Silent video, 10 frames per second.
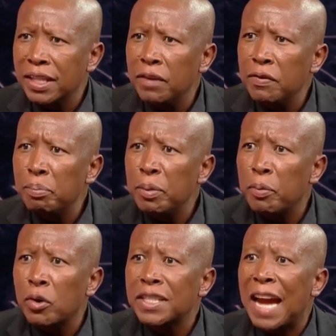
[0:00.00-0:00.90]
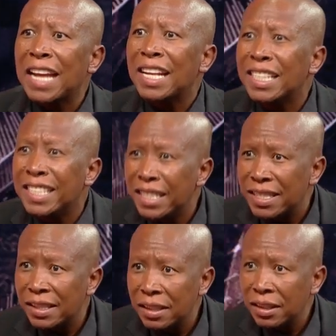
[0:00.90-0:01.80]
giving people title
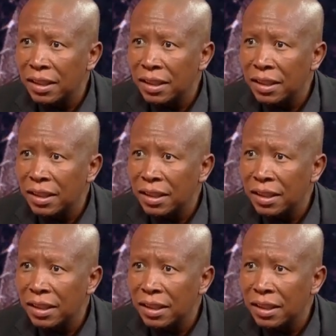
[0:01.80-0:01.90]
deeds.